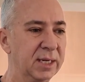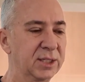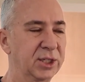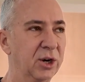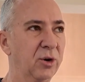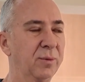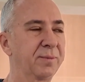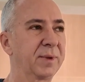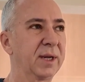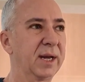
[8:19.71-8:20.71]
So
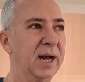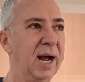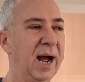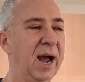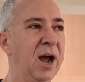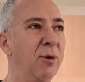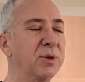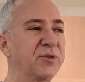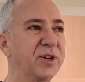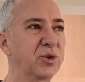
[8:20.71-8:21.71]
I
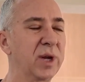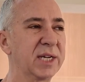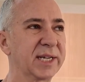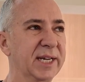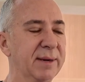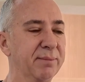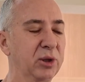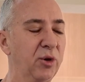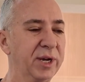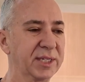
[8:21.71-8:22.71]
almost visualize like an
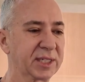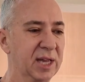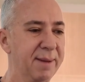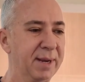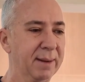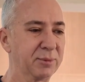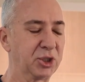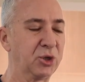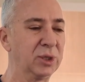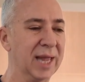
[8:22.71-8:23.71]
employee is climbing up
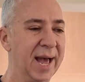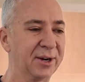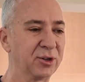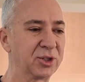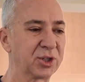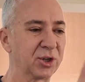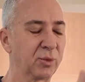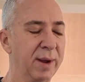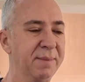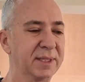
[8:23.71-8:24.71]
2 ladders that are
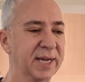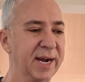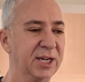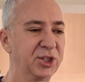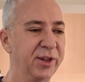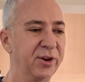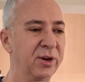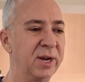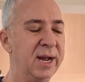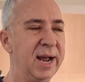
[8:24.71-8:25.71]
right beside each other,
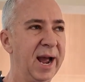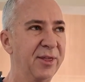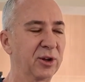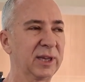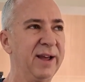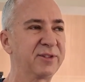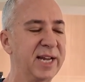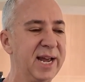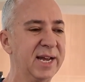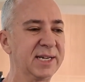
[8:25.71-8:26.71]
and their left
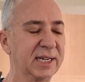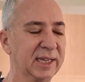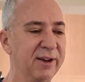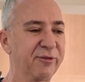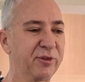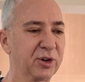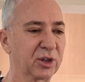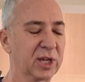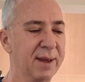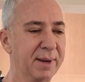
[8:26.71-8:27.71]
hand and left foot are
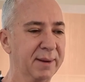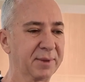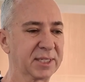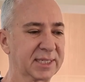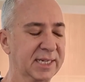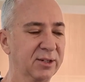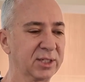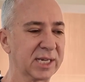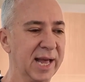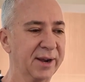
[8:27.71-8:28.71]
climbing up the
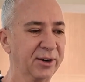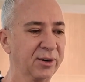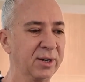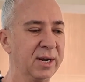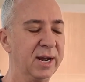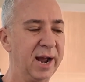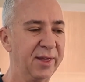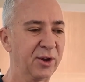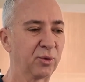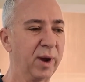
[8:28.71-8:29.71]
skills ladder,
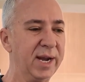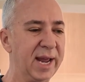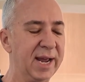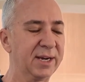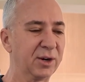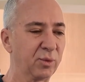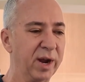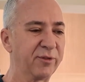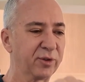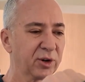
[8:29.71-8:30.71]
and their right hand and
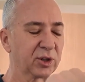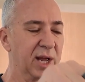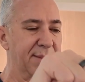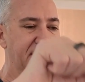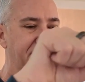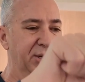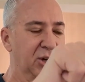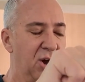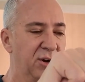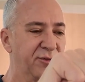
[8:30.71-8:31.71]
right foot are climbing up the
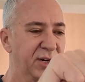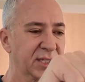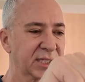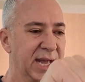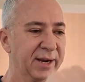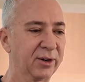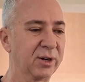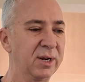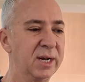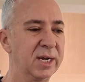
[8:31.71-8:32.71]
confidence ladder.
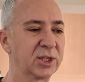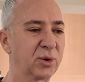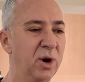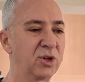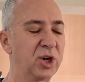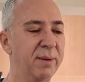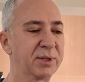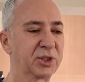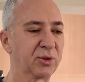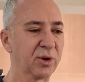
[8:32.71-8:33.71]
So our job is
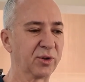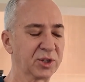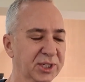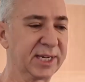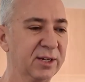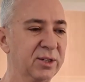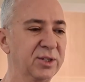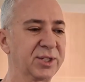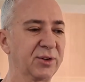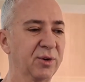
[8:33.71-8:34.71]
to grow their
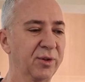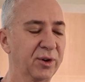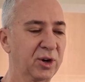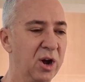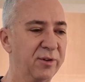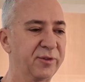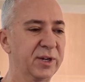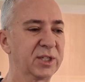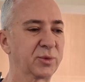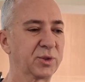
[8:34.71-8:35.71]
skills and grow their
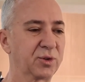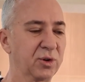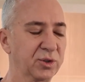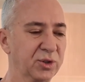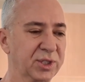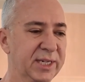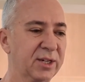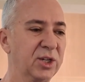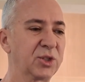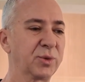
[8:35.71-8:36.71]
confidence, which grows their
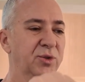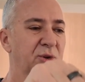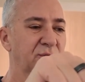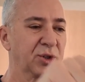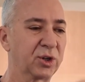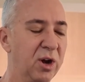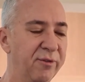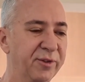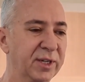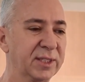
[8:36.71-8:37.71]
skills, which grows their
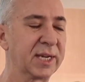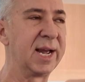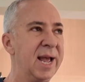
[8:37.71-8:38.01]
confidence.